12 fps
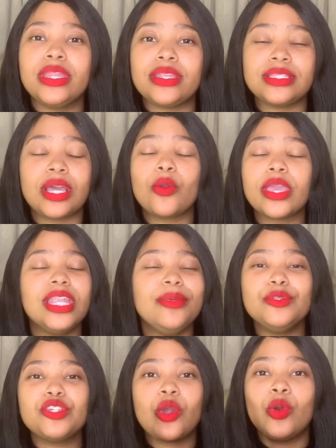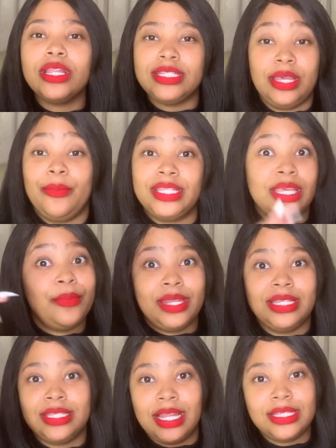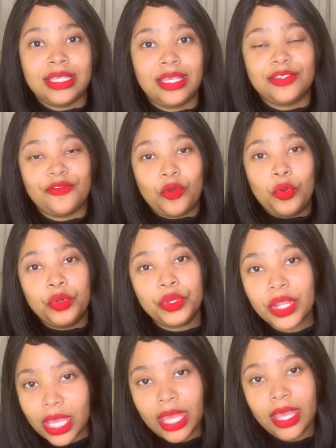He's like, okay, let me try calling Temba. Temba doesn't answer his phone.